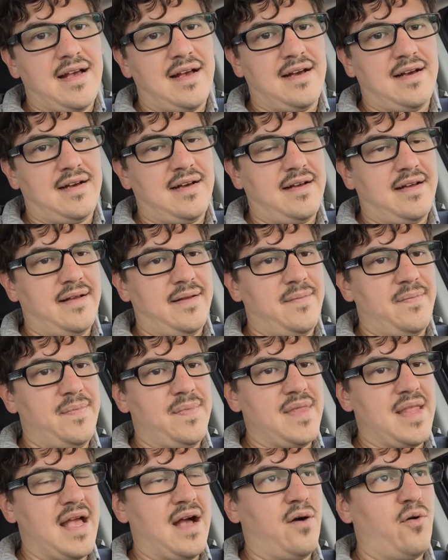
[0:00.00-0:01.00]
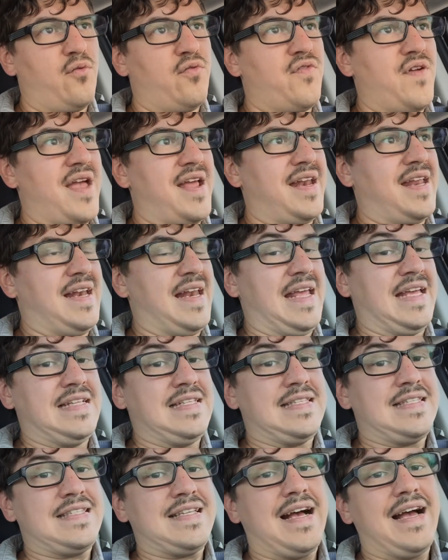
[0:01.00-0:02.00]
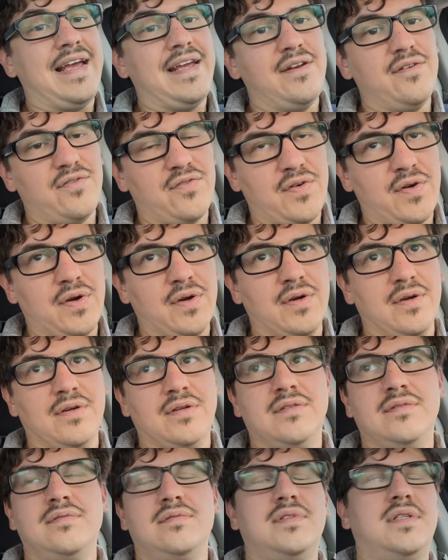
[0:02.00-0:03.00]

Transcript: Elle Fanning inside of her,